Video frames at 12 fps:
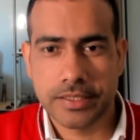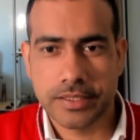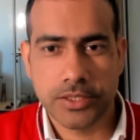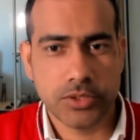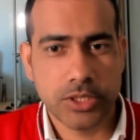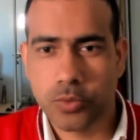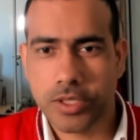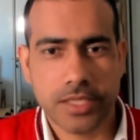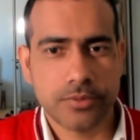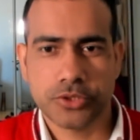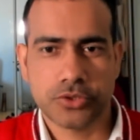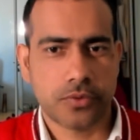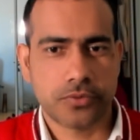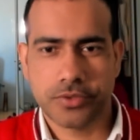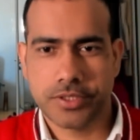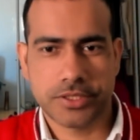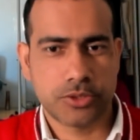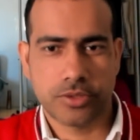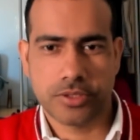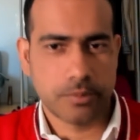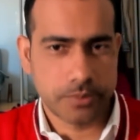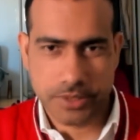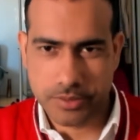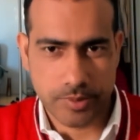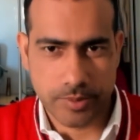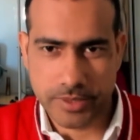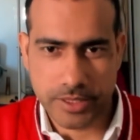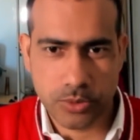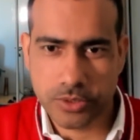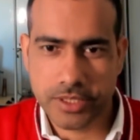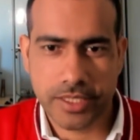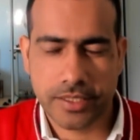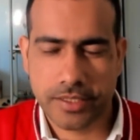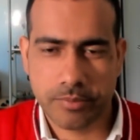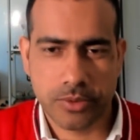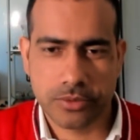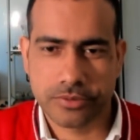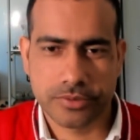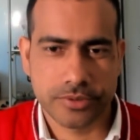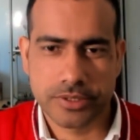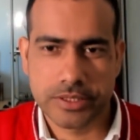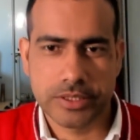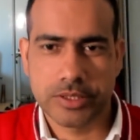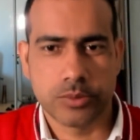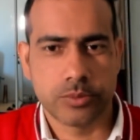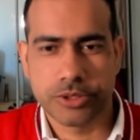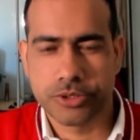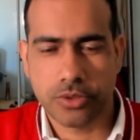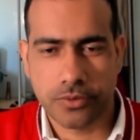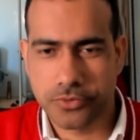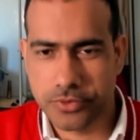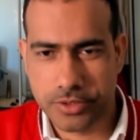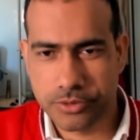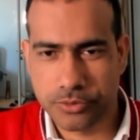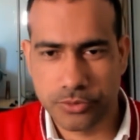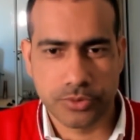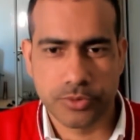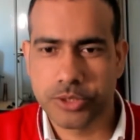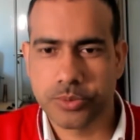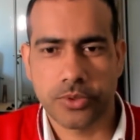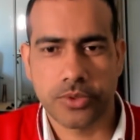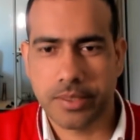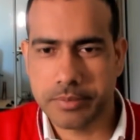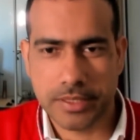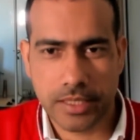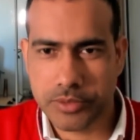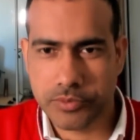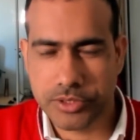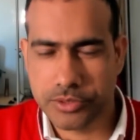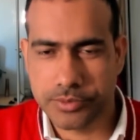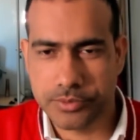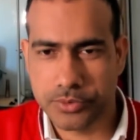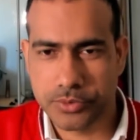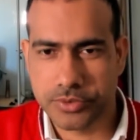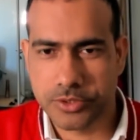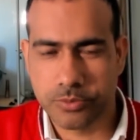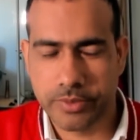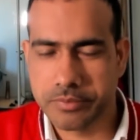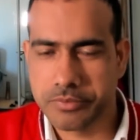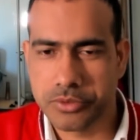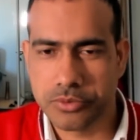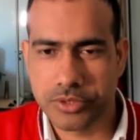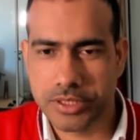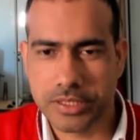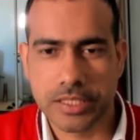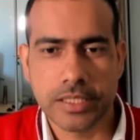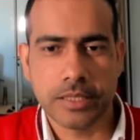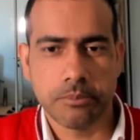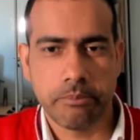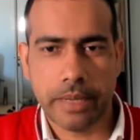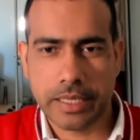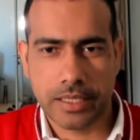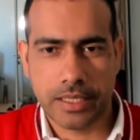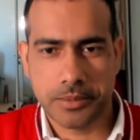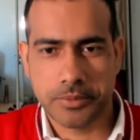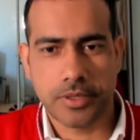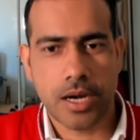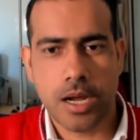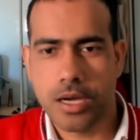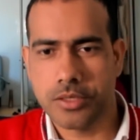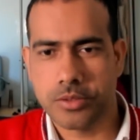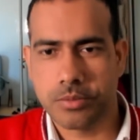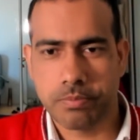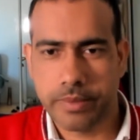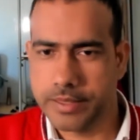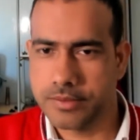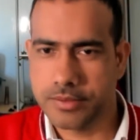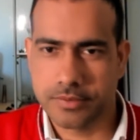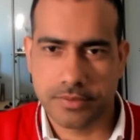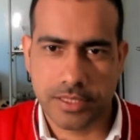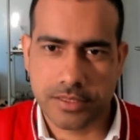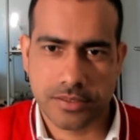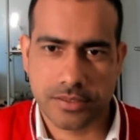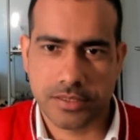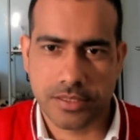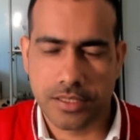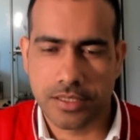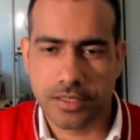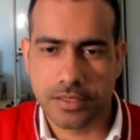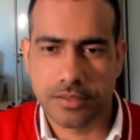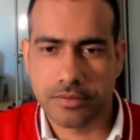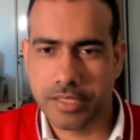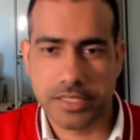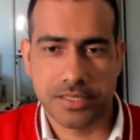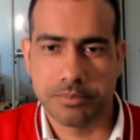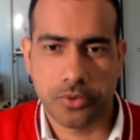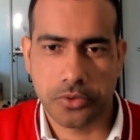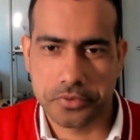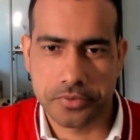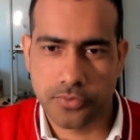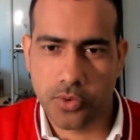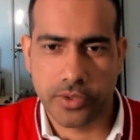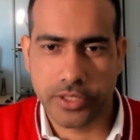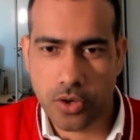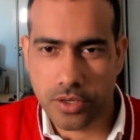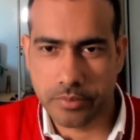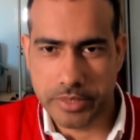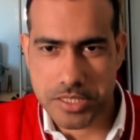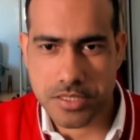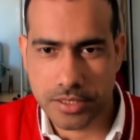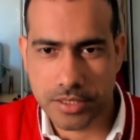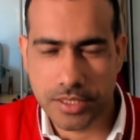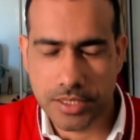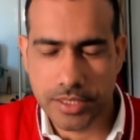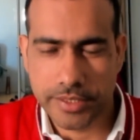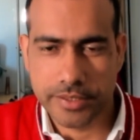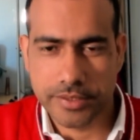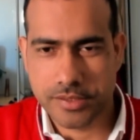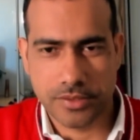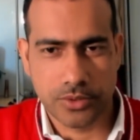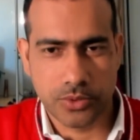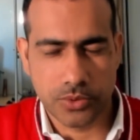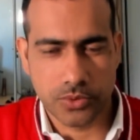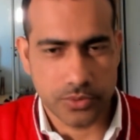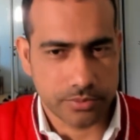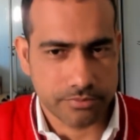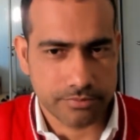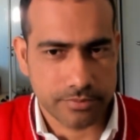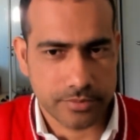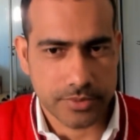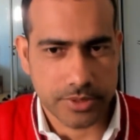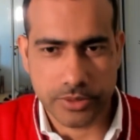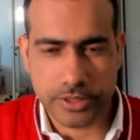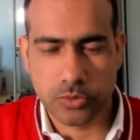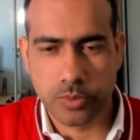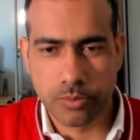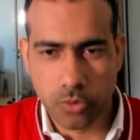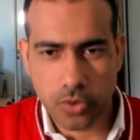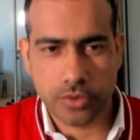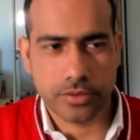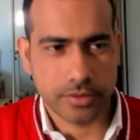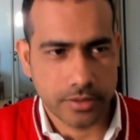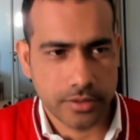using whatever software you are comfortable with. They don't care about which software you which programming language you use. You may be using MATLAB or R or Python. That's less important for economists. So, it will be more,